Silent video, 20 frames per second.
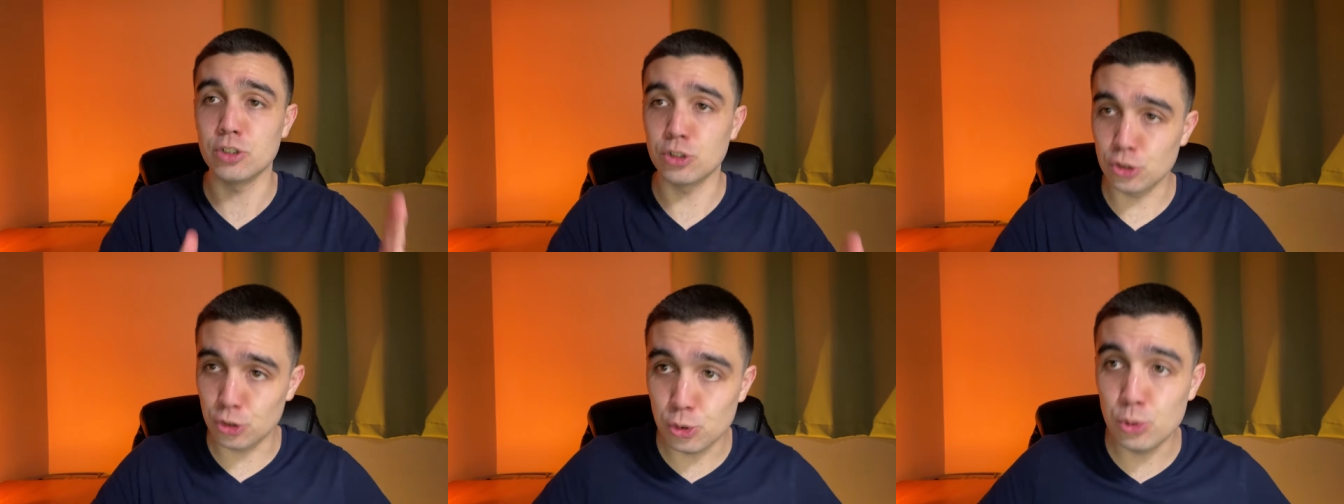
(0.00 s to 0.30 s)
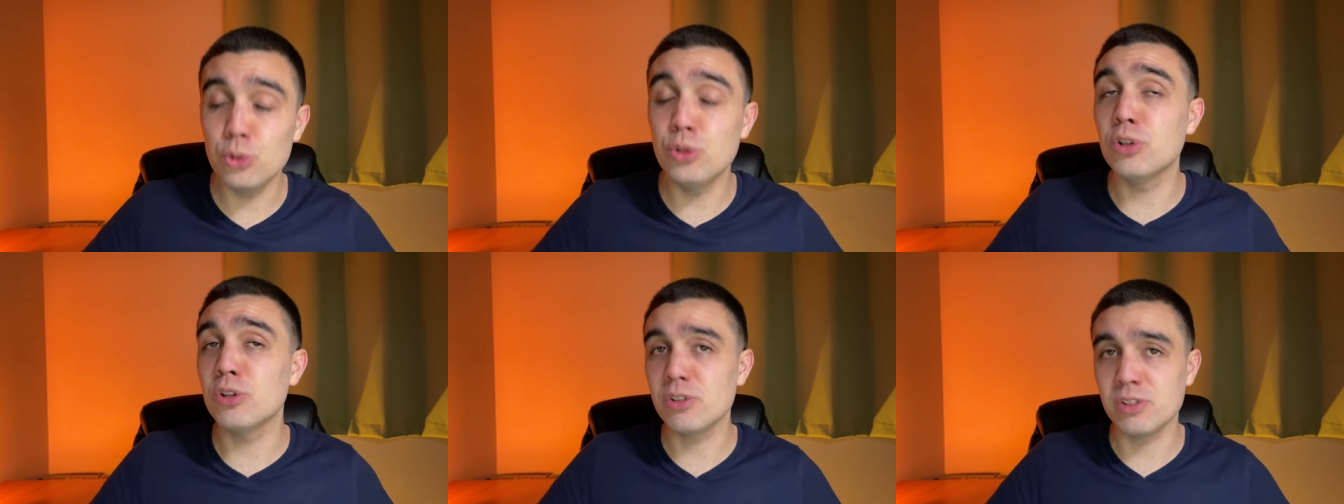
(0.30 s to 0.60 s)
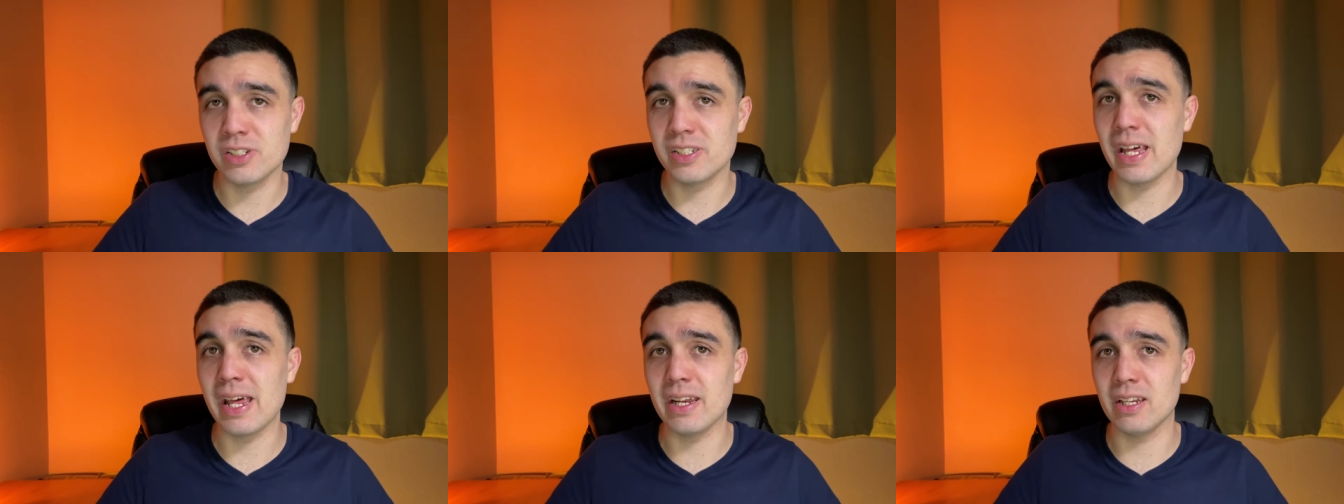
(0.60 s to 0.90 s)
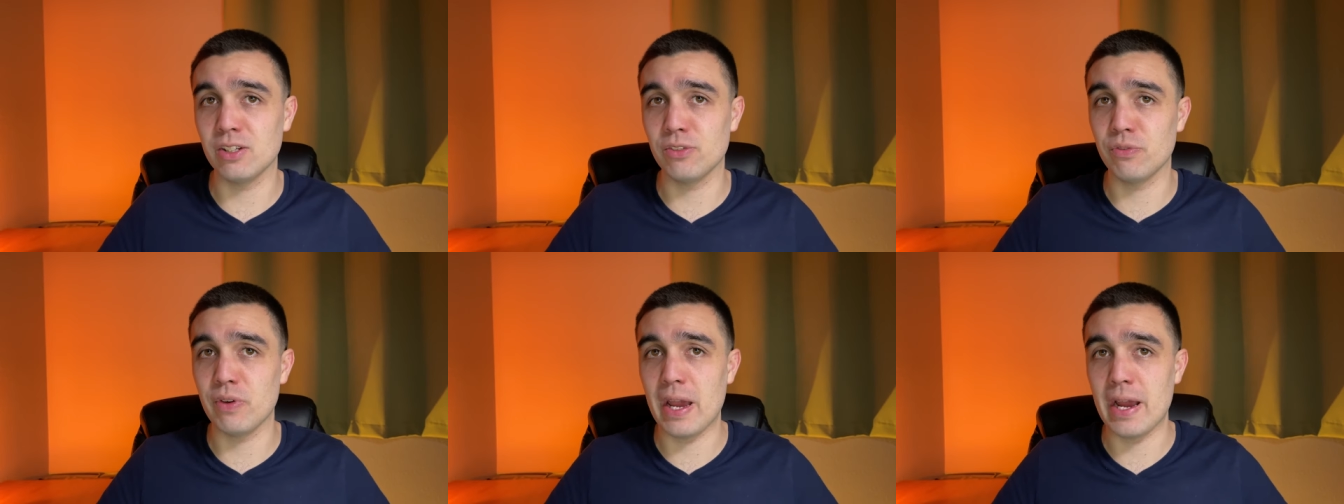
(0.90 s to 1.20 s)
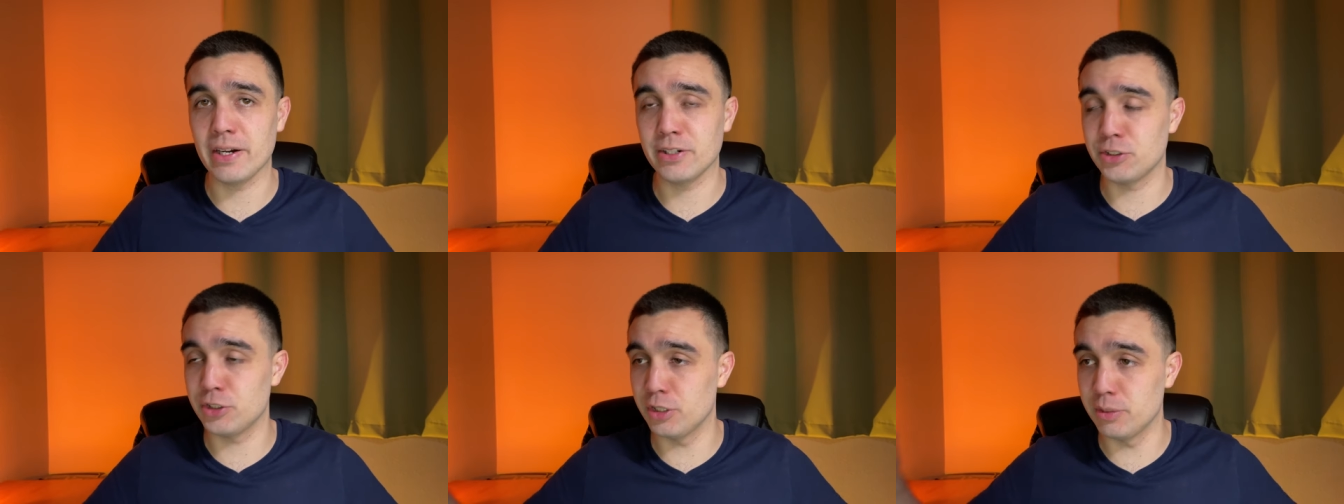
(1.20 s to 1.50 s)
to your
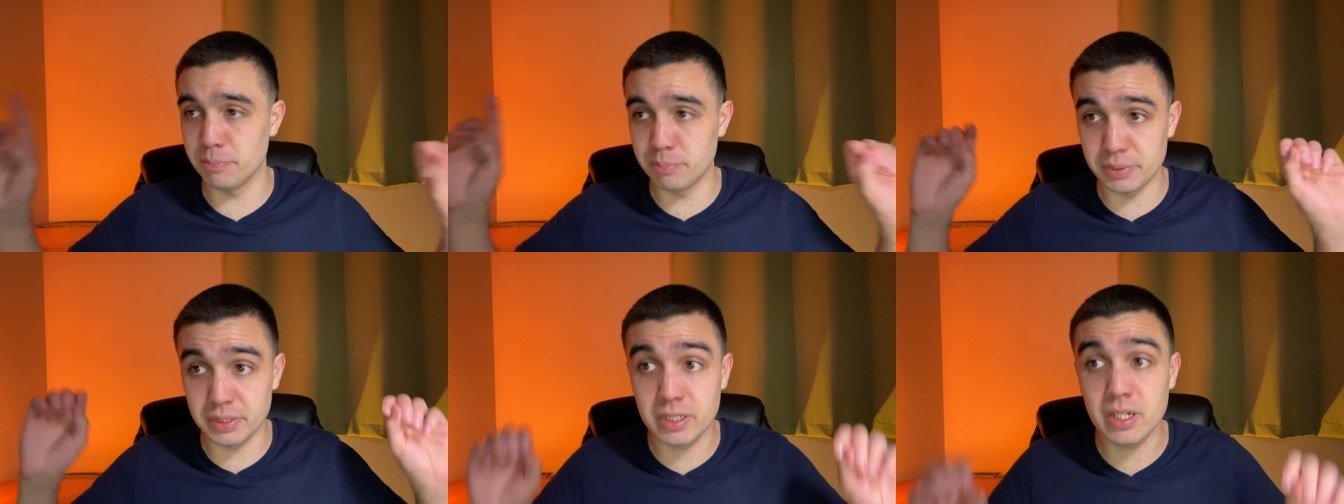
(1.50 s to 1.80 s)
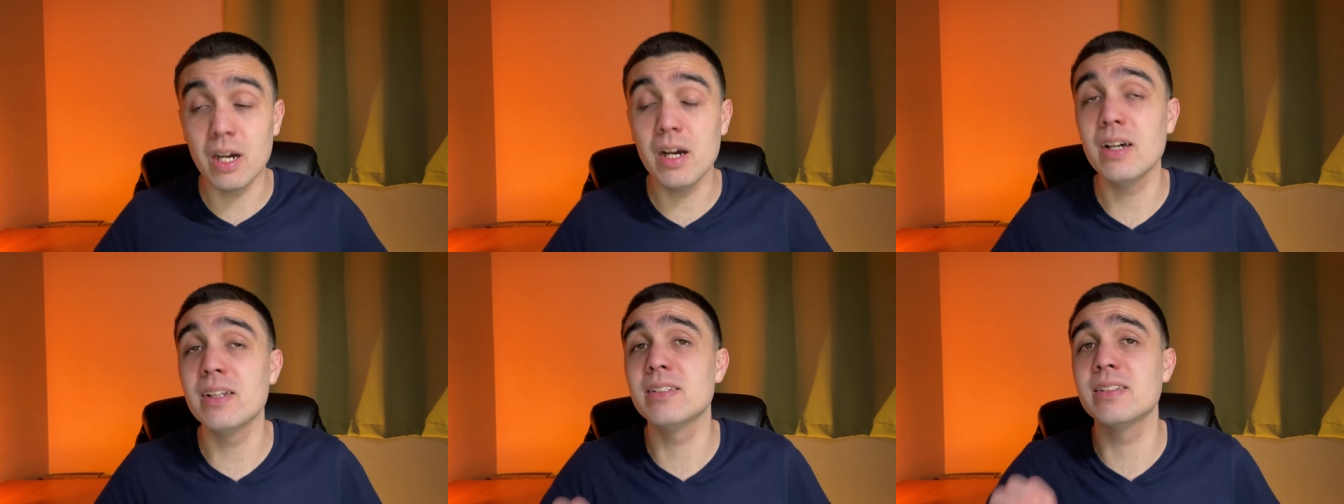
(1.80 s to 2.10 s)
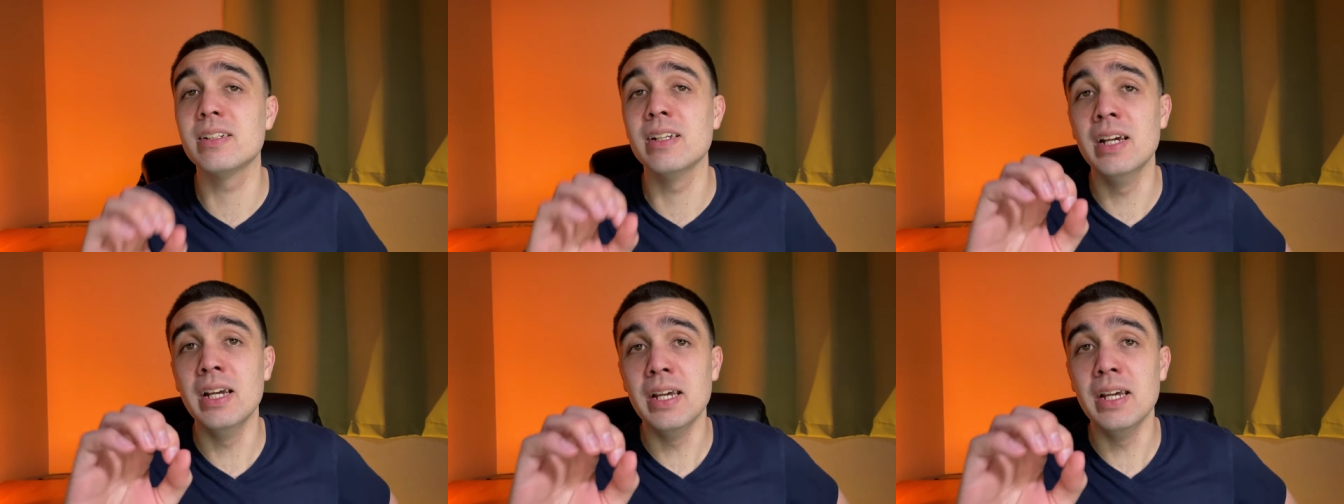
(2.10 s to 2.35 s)
satisfaction, because